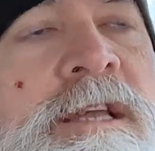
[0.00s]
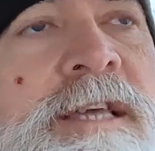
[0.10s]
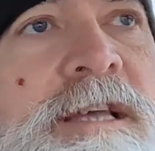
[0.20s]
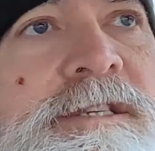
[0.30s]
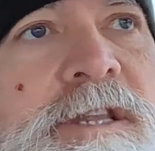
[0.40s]

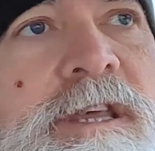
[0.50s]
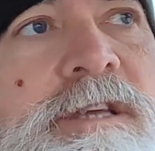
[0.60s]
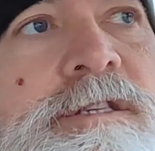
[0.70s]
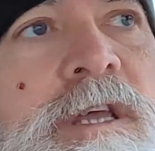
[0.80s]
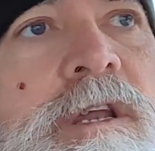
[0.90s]
tested
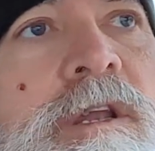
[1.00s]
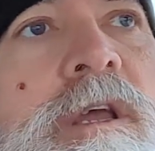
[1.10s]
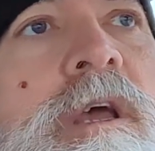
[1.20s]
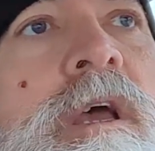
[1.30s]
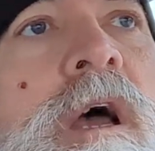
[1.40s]
this in
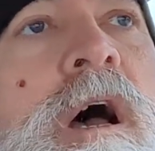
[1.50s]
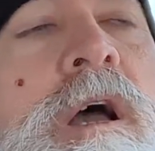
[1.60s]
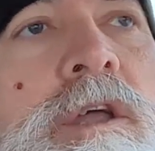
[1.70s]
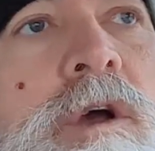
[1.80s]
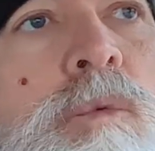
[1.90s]

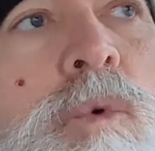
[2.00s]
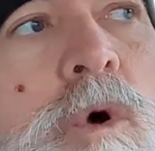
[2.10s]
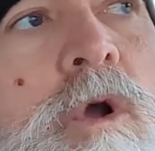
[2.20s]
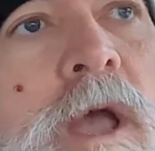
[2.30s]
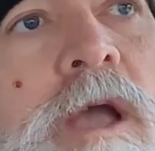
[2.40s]

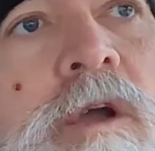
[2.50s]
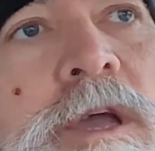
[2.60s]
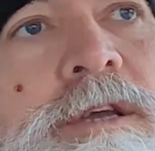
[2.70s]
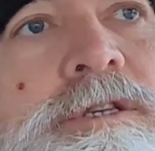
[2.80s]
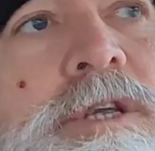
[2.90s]
war
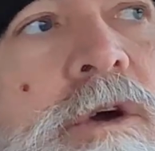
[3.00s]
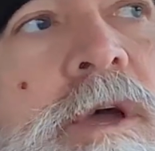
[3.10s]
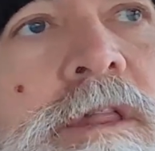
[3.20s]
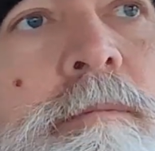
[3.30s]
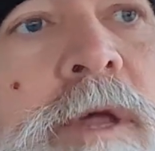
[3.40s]
areas
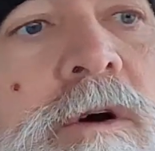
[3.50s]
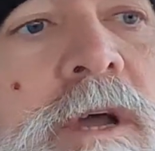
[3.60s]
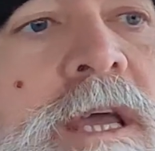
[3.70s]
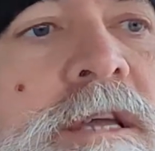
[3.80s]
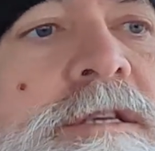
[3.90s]
in the Middle
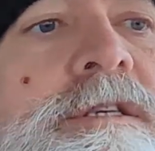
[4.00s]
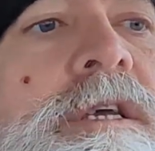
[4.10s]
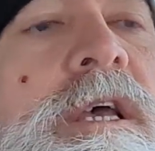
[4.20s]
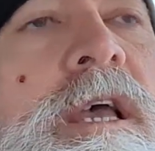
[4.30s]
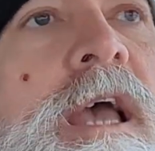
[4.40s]
East,
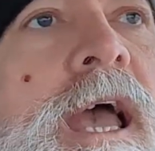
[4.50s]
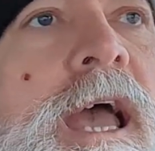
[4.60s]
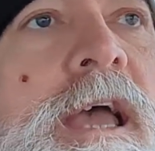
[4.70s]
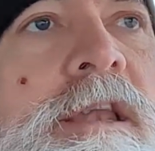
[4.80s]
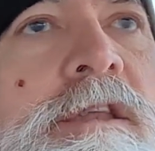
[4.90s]

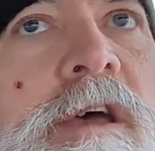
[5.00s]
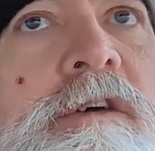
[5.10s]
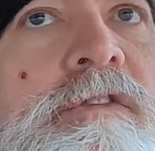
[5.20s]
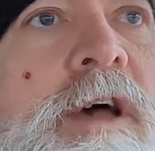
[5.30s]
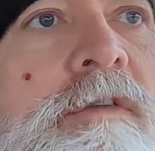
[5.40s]
and
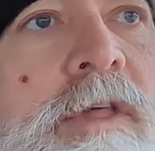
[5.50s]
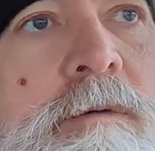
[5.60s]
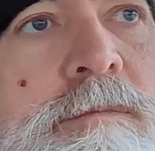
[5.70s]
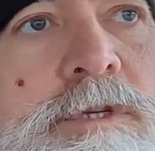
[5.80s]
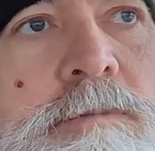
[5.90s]
found
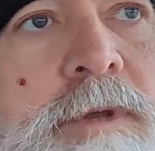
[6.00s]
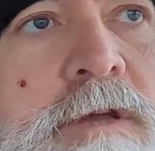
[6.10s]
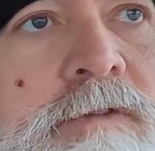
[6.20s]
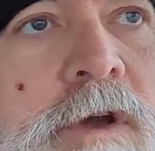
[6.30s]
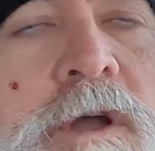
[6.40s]
them to
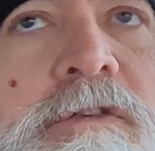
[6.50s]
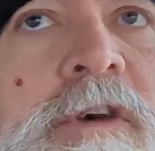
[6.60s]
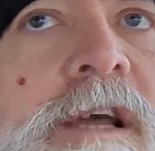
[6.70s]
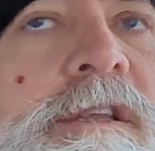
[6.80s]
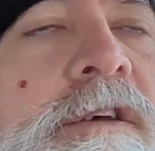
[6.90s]
be very
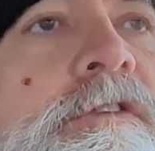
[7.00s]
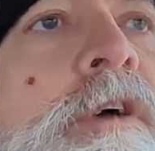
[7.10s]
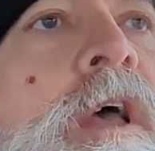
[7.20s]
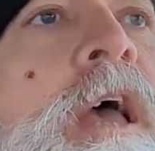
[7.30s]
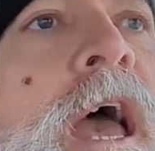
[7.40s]
effective.
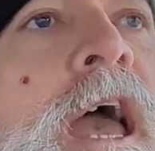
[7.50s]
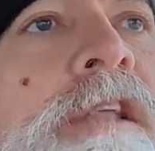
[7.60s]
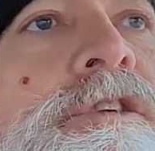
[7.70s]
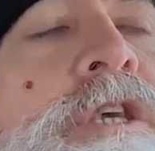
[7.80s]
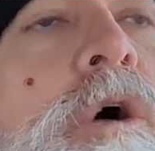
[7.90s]

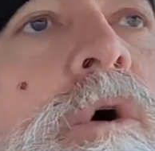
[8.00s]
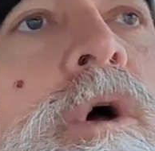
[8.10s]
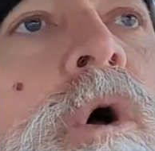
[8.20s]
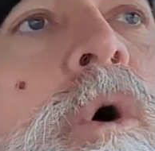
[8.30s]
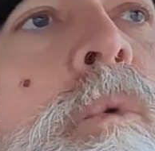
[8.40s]
And so
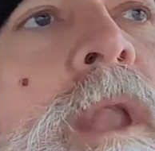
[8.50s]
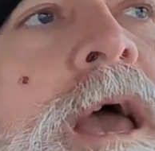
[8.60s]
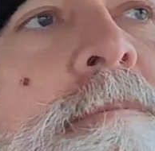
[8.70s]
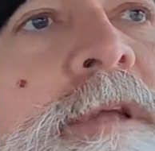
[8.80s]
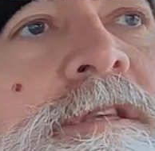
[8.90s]
what
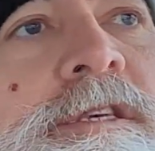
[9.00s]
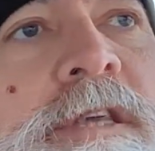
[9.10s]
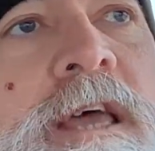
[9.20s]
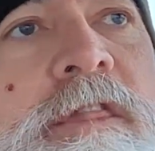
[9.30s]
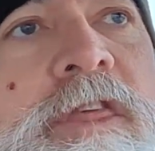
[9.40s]
happens is
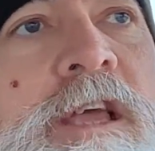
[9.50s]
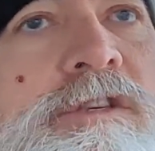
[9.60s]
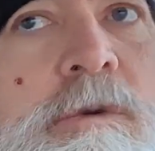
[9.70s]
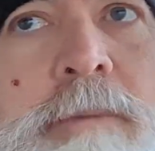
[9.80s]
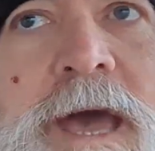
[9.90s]
that
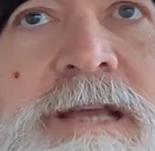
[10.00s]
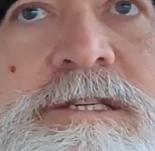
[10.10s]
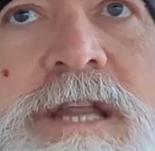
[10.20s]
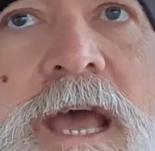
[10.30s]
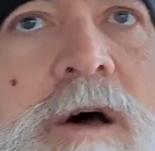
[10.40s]
things are
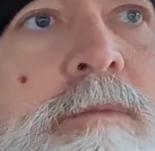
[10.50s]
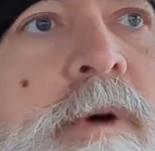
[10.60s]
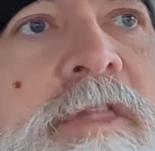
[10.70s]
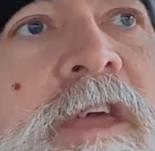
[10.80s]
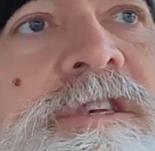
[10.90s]
passed down,
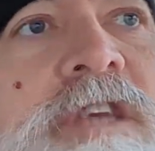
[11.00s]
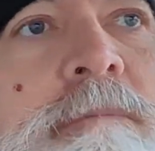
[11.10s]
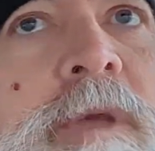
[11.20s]
but things can